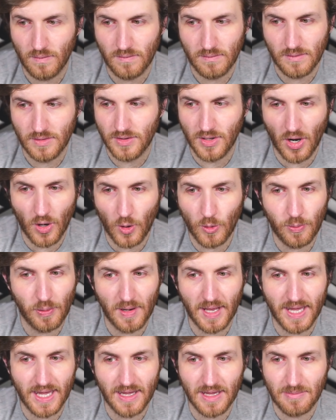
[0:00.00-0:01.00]
No
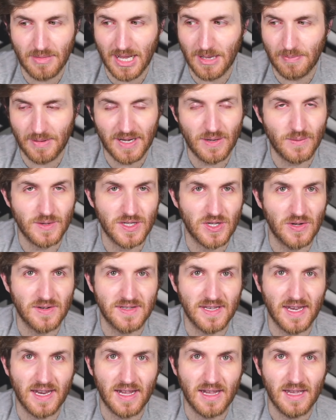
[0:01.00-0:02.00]
player, in my opinion, was good
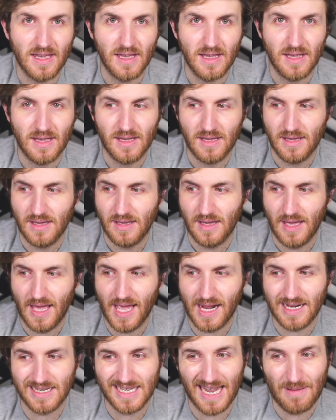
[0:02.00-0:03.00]
today.
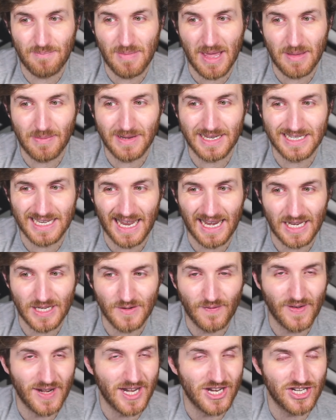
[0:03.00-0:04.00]
Except maybe Salah's
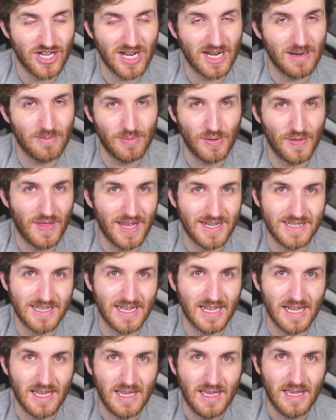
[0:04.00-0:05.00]
finishing, but that's
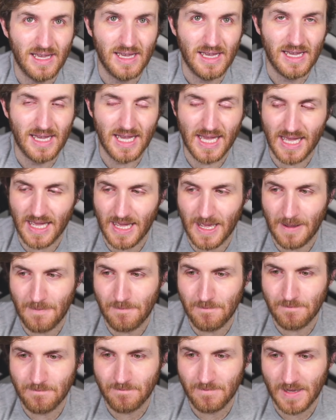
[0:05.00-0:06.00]
it.
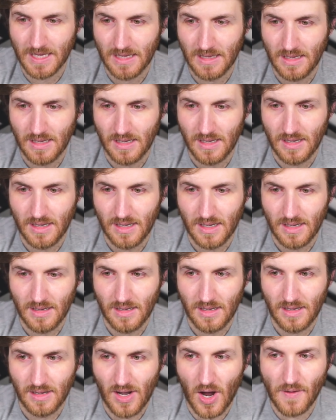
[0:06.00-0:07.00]

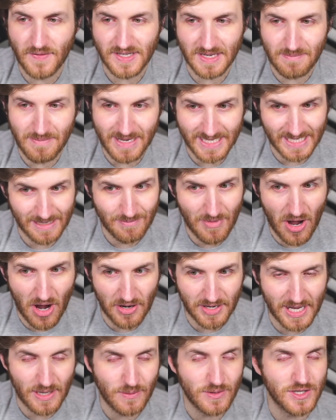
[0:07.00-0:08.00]
Obviously, missing
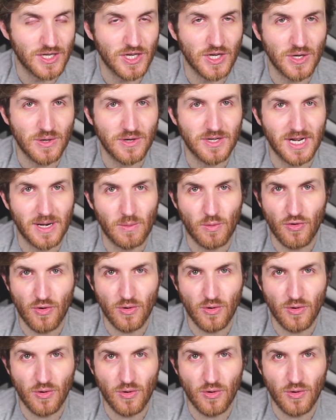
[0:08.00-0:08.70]
Mane was huge, and we're